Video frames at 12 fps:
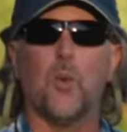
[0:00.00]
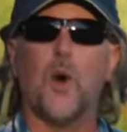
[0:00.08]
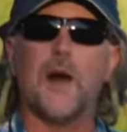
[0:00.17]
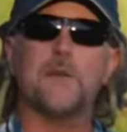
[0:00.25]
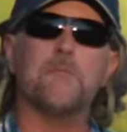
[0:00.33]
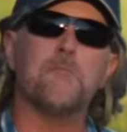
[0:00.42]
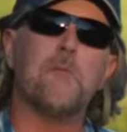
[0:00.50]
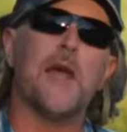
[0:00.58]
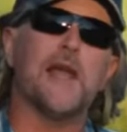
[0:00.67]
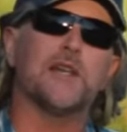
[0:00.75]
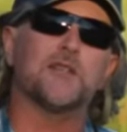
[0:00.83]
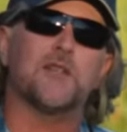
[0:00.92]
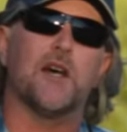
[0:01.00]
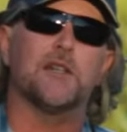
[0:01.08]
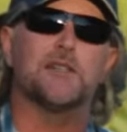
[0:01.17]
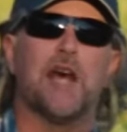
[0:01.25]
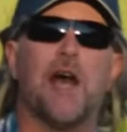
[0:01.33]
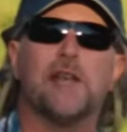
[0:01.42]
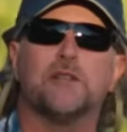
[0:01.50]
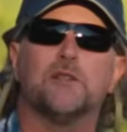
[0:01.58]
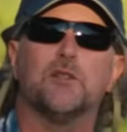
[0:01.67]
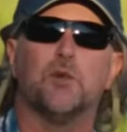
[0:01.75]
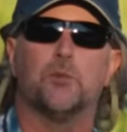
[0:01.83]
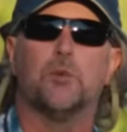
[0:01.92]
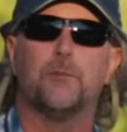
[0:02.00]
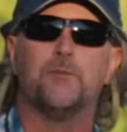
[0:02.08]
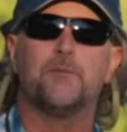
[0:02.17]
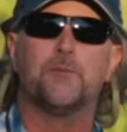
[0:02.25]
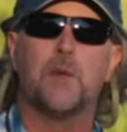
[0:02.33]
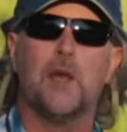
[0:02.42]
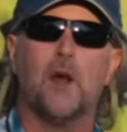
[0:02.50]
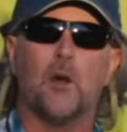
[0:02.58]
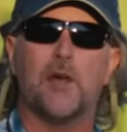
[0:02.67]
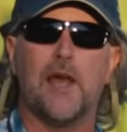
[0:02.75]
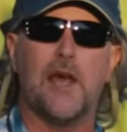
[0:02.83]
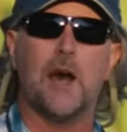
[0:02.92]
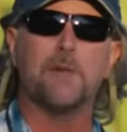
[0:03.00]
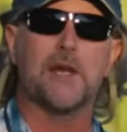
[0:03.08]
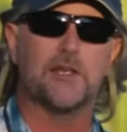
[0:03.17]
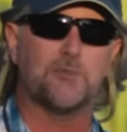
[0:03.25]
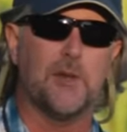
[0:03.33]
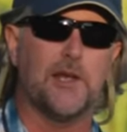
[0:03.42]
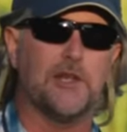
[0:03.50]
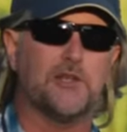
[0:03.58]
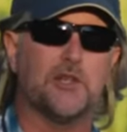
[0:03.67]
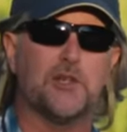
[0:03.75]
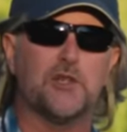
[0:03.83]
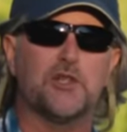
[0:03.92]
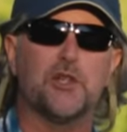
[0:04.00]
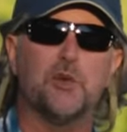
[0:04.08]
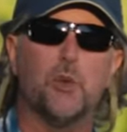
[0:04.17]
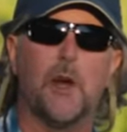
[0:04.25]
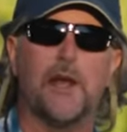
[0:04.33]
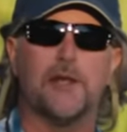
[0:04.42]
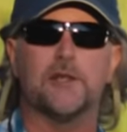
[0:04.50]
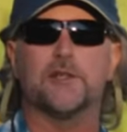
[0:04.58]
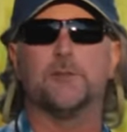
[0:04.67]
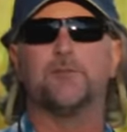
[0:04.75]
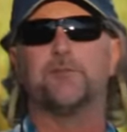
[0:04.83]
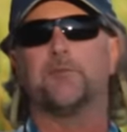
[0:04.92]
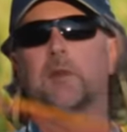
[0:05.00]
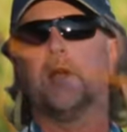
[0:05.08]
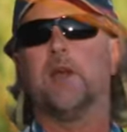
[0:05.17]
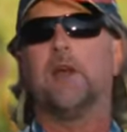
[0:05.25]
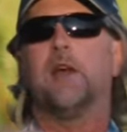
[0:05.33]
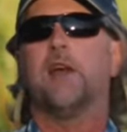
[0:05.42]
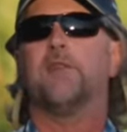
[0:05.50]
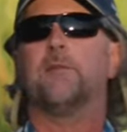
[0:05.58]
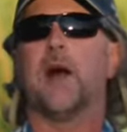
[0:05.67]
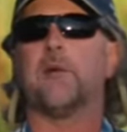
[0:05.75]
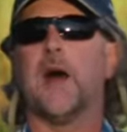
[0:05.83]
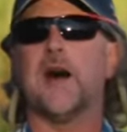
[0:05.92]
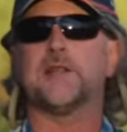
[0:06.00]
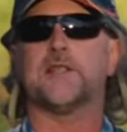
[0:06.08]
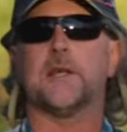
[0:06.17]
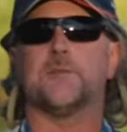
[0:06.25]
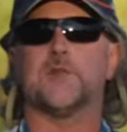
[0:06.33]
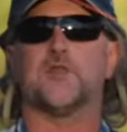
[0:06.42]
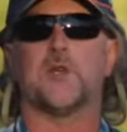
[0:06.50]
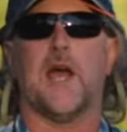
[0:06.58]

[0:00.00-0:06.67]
what makes a tight loop? Okay, I'm gonna explain it to you two ways. If my rod tip is